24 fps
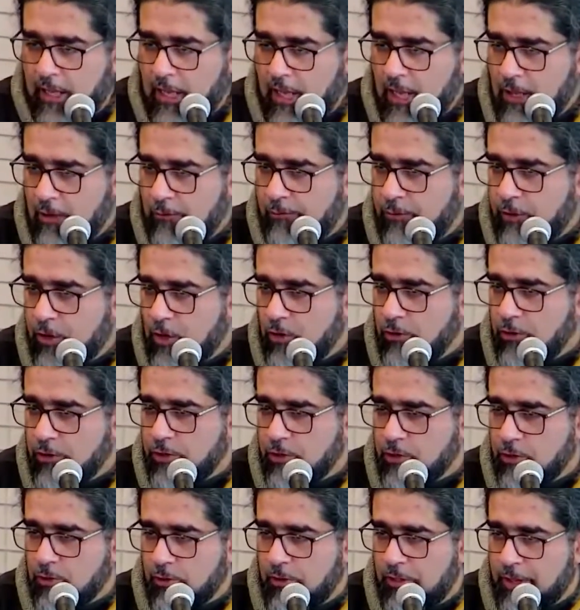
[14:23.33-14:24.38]
if you
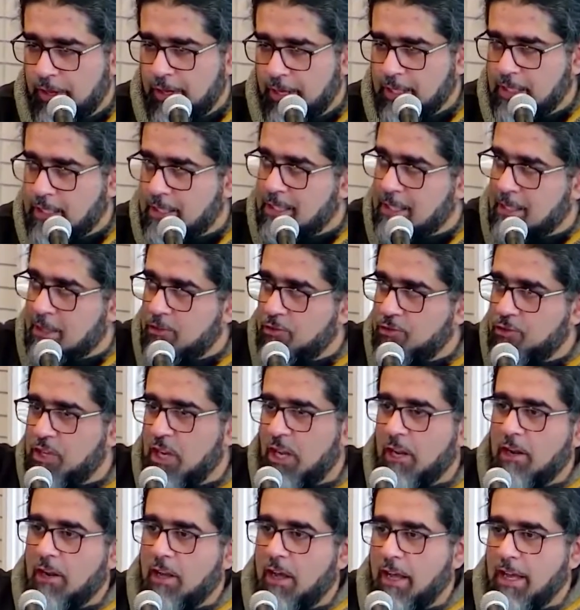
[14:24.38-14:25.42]
do this,
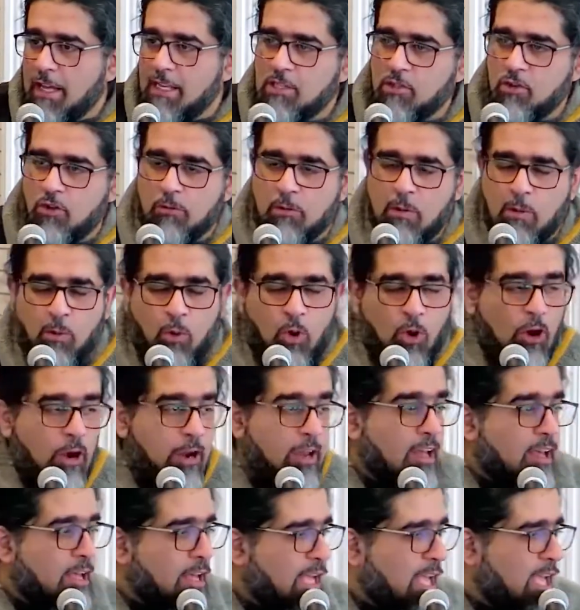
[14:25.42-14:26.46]
Jannah is your
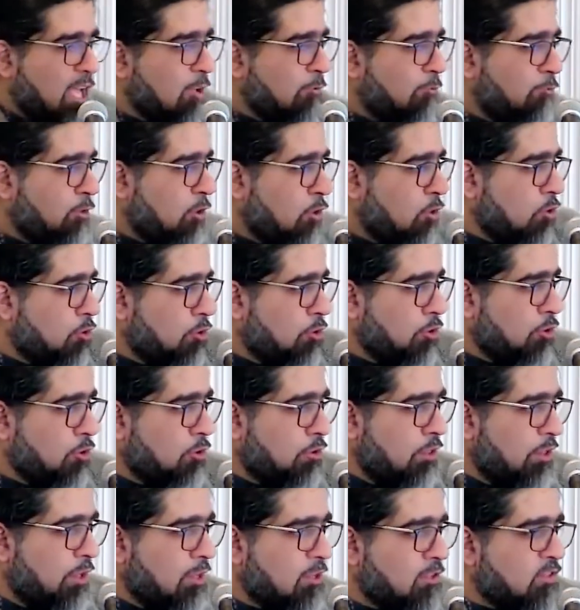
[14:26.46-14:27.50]
reward. If you
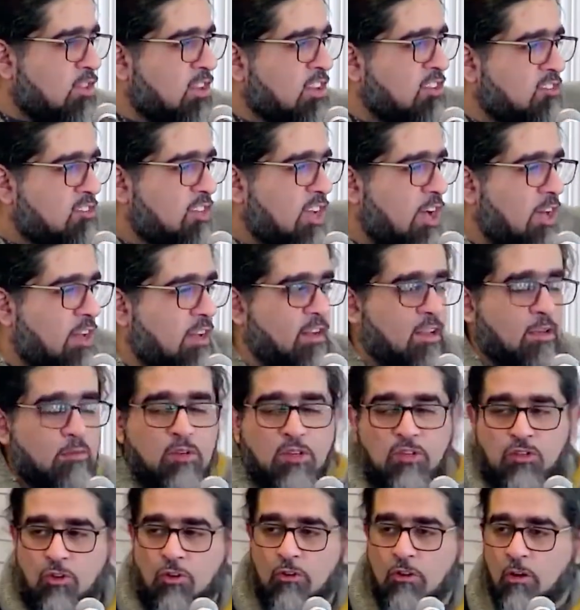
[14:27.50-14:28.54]
do this, Jahannam
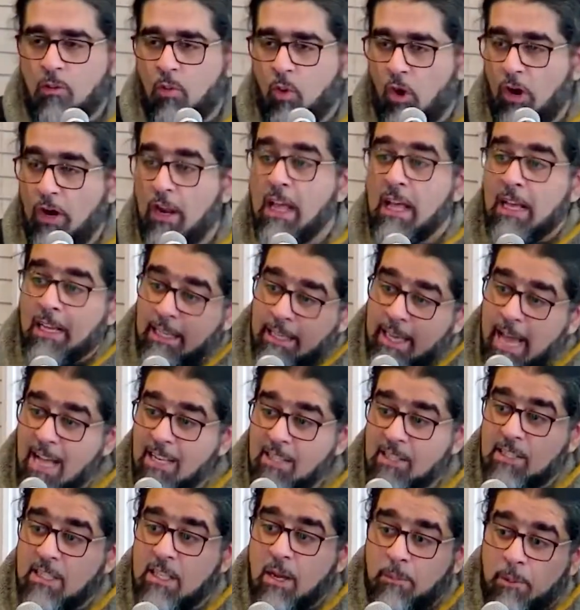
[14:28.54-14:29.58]
is your reward.
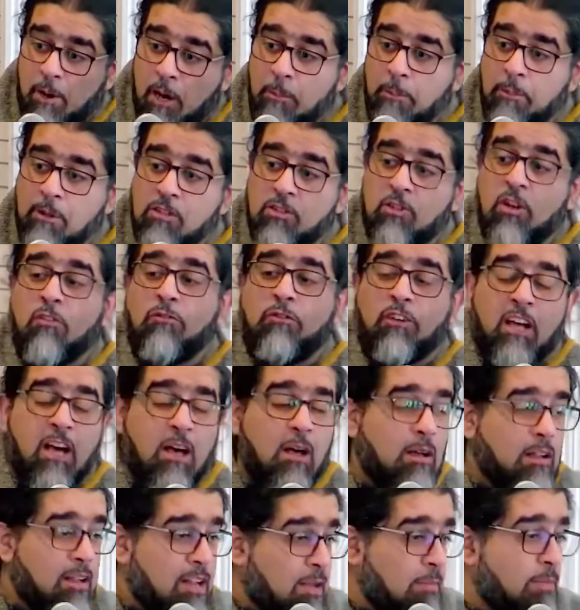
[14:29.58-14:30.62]
Yes, the purpose of
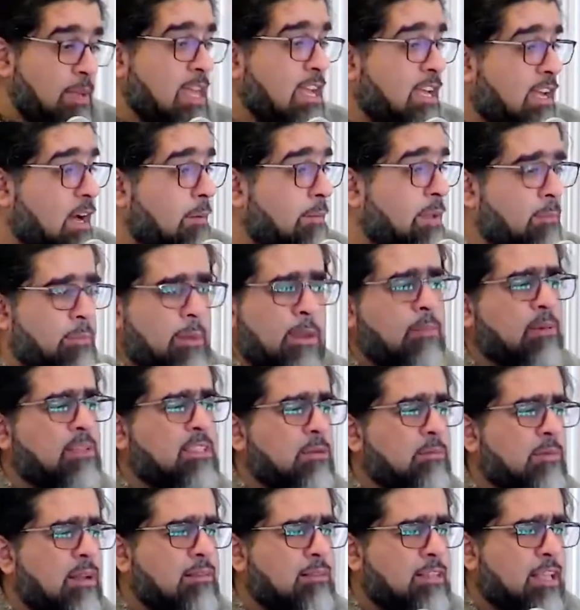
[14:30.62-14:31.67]
Nabi coming. People
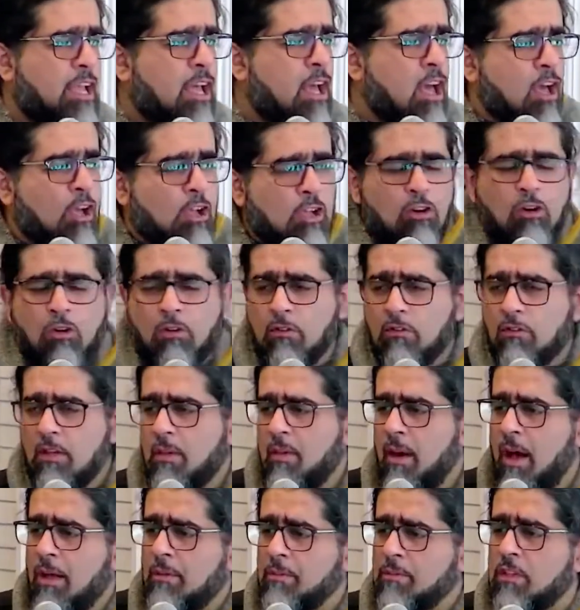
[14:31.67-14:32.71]
sometimes say, you know,
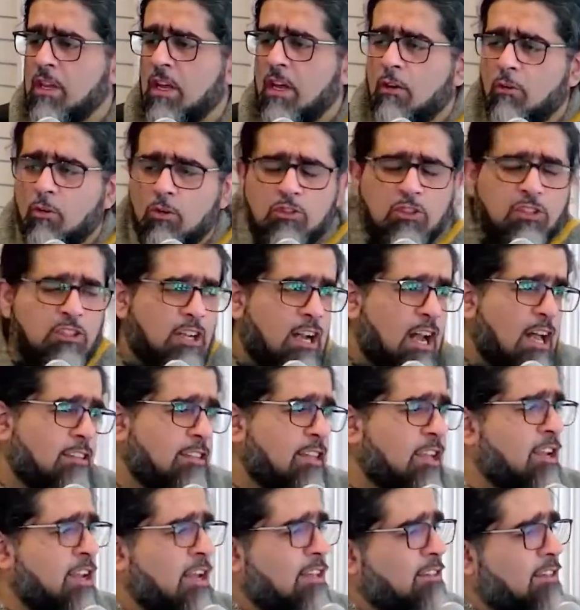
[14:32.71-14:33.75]
Imams,
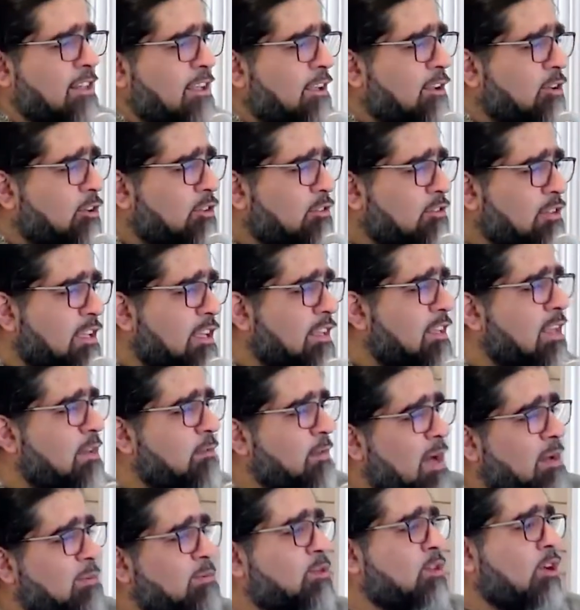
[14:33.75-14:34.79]
the
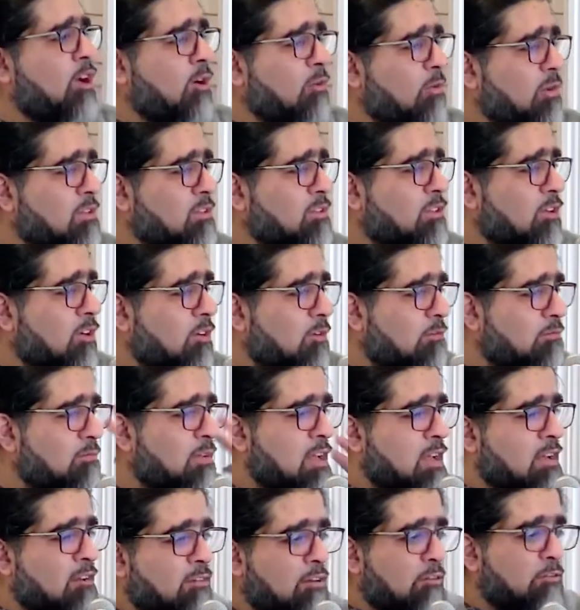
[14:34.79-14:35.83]
Imams always, you know,
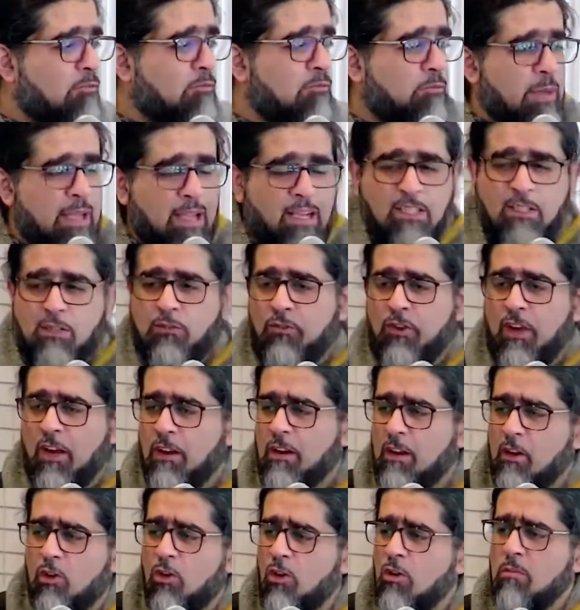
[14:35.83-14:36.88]
make us
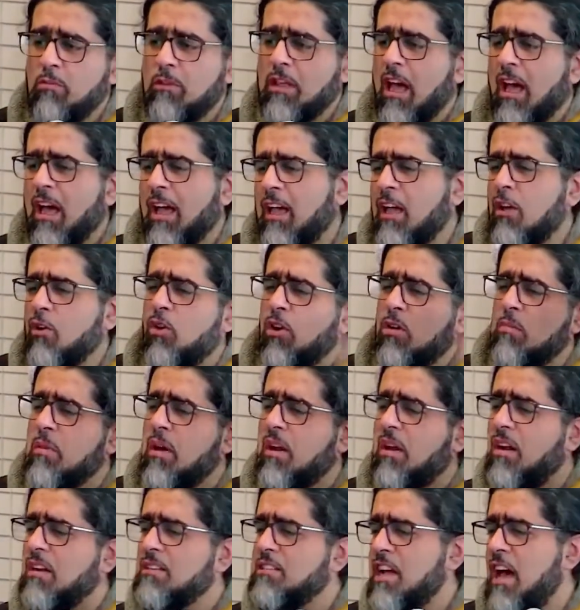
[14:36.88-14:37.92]
fear. Kul akhi kul
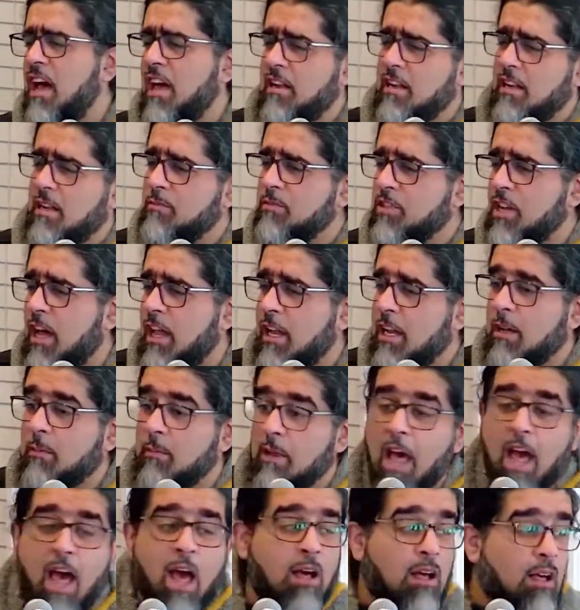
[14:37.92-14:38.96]
marra Jahannam, Jahannam.
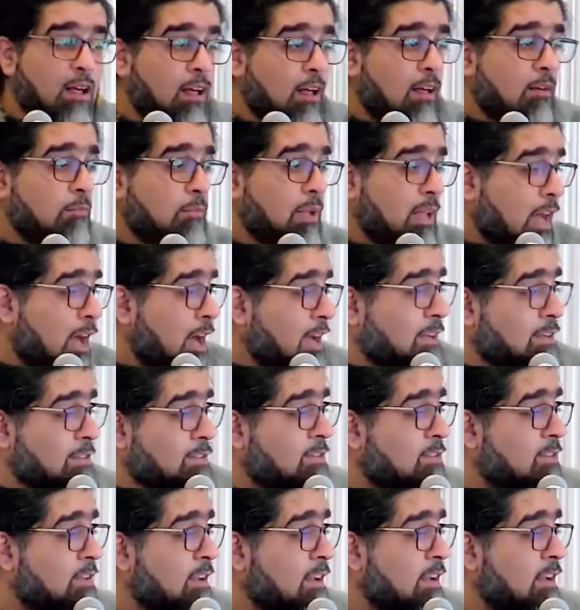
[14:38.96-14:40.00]
La,
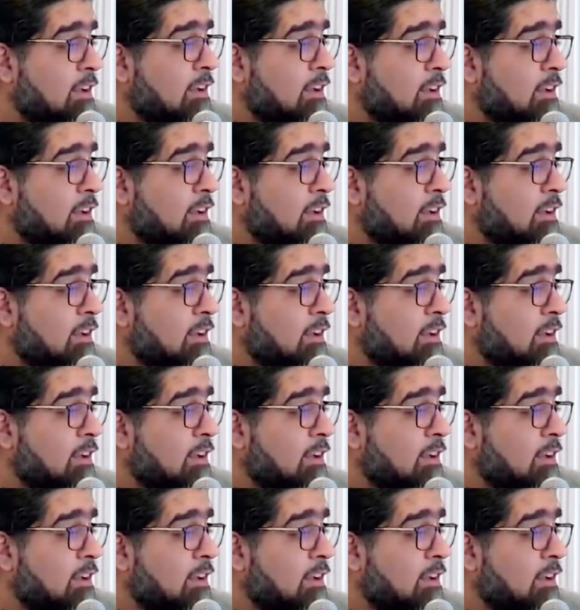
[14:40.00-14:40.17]
bilax.